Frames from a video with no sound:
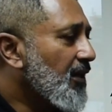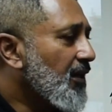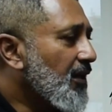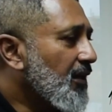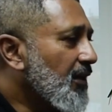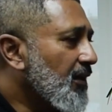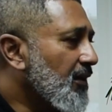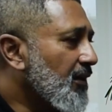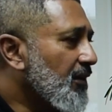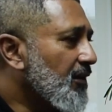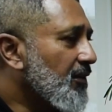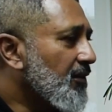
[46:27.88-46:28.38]

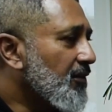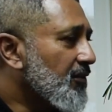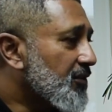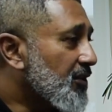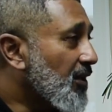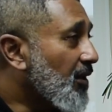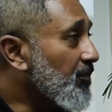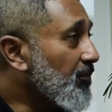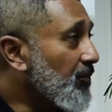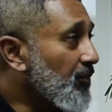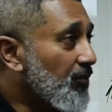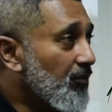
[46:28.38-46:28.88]
A
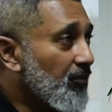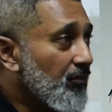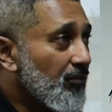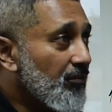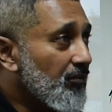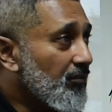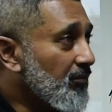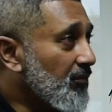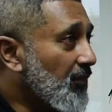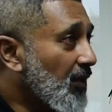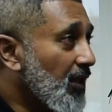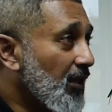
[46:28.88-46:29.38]

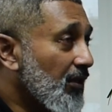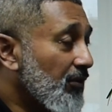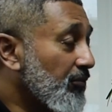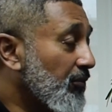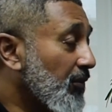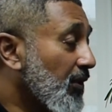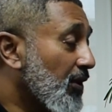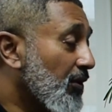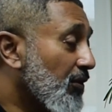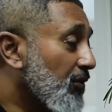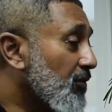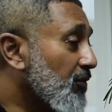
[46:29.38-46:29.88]

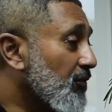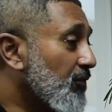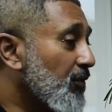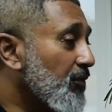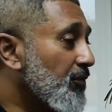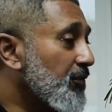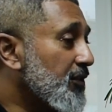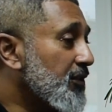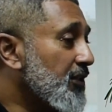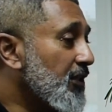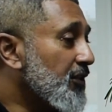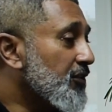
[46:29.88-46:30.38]
lot of
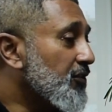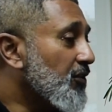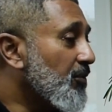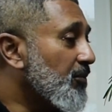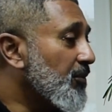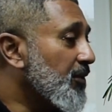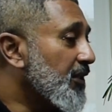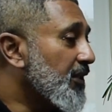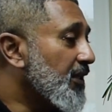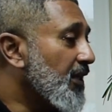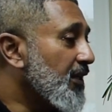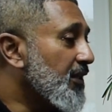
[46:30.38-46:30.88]
overseas
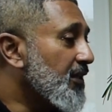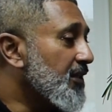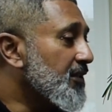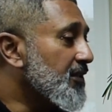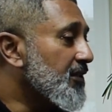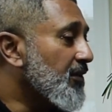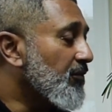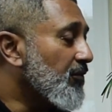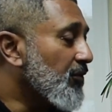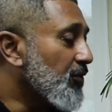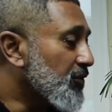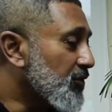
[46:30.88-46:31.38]
commentators
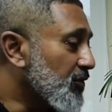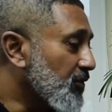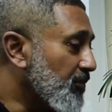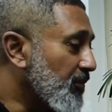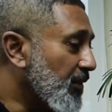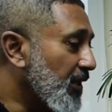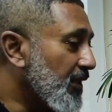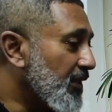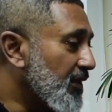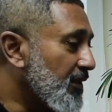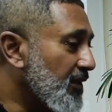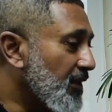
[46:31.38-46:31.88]
have also
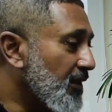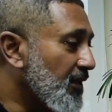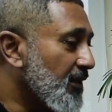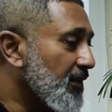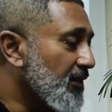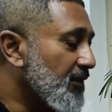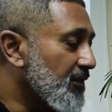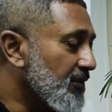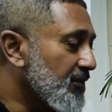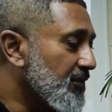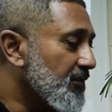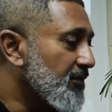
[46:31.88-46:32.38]
made
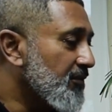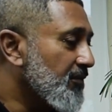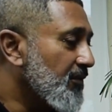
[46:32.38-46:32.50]
the